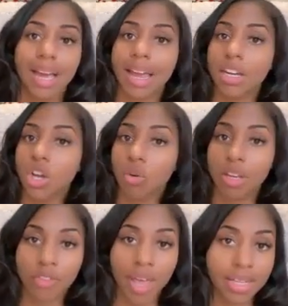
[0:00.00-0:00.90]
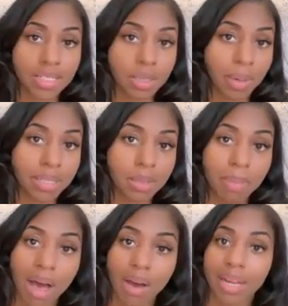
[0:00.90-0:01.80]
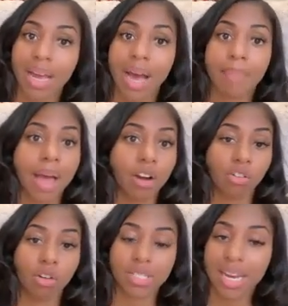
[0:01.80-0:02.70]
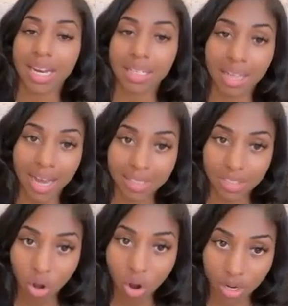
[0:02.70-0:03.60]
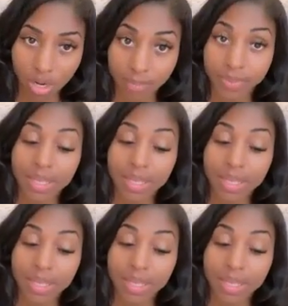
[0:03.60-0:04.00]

ain't no ifs, ands, or buts about it. I'm not crossing any lines on it.